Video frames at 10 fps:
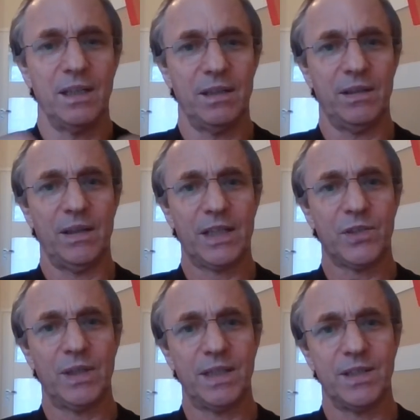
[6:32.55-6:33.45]

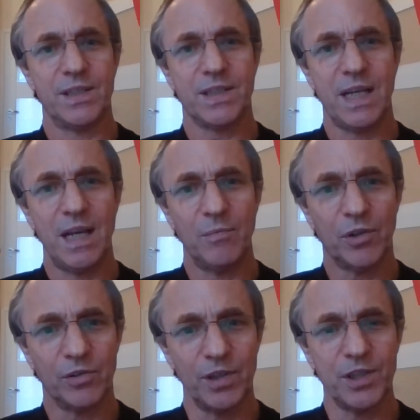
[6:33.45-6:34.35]
actually the same
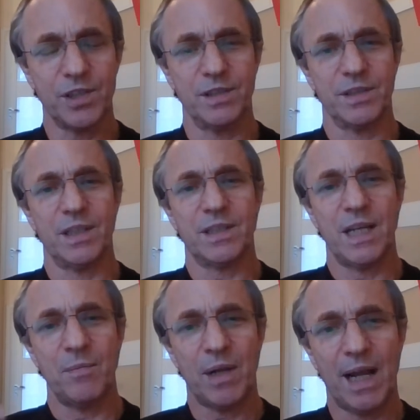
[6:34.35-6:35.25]
Christians, the
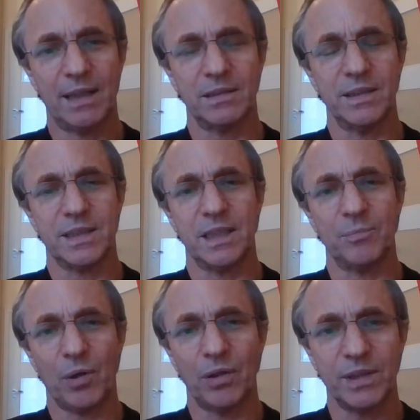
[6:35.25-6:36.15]
same Catholics and
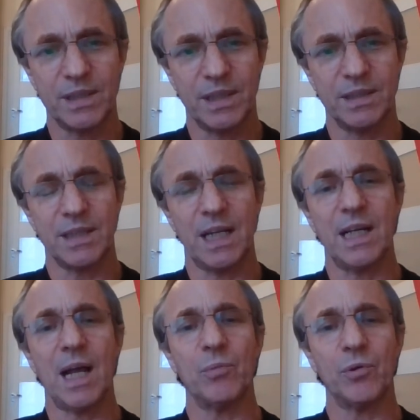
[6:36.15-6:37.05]
Protestants
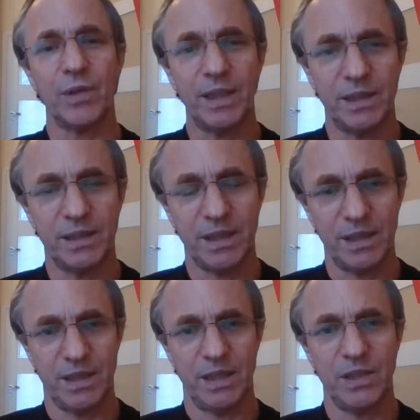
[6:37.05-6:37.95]
elaborated
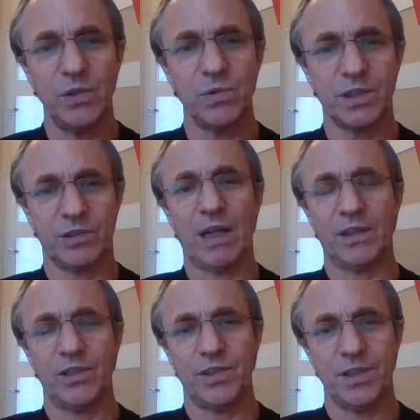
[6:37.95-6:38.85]
a new
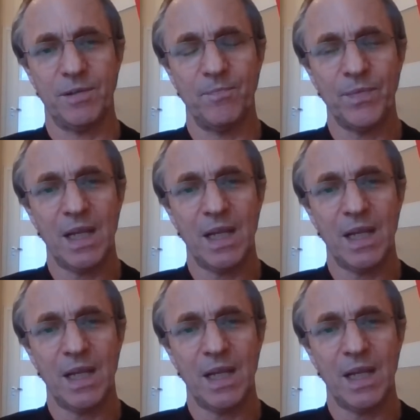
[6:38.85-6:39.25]
strategy.